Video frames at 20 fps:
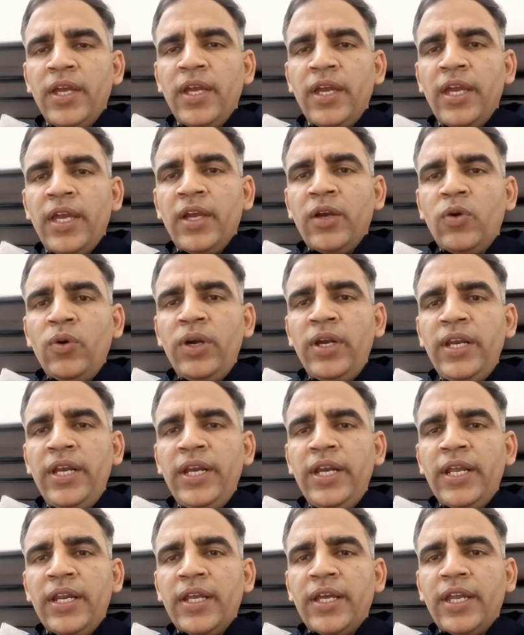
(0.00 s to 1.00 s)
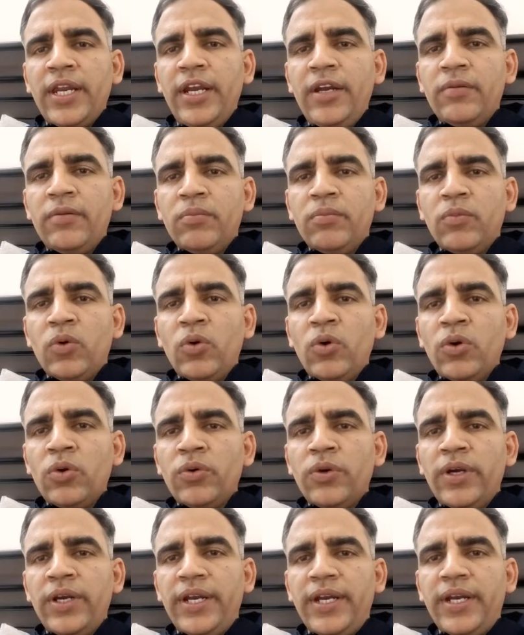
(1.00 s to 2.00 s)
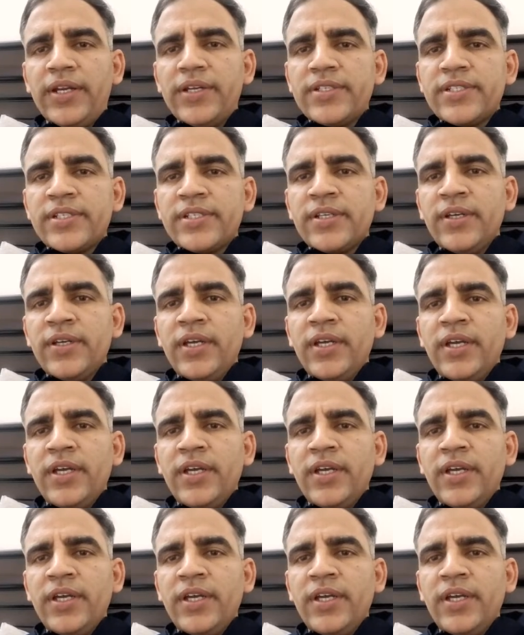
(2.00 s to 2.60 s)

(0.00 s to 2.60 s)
A good leader create more good leaders.